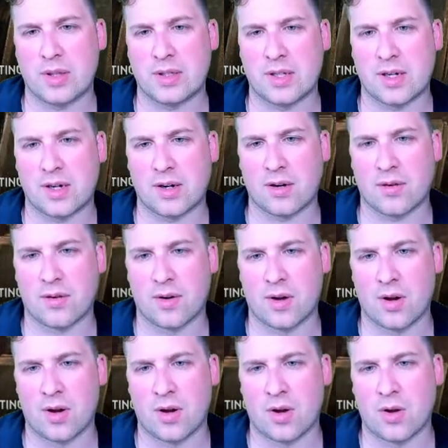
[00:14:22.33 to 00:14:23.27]
here.
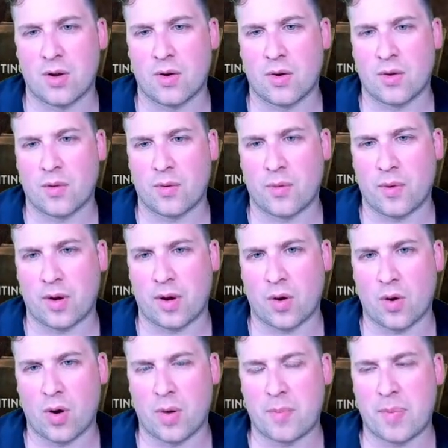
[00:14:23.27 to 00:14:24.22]
We
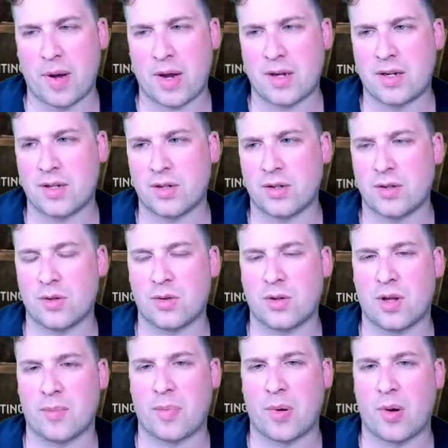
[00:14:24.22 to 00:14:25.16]
go up by 2,
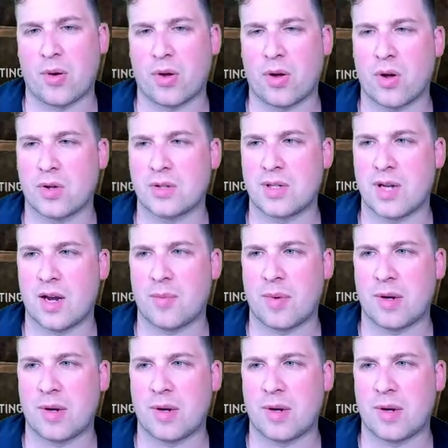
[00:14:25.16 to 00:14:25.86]
the opponent goes down by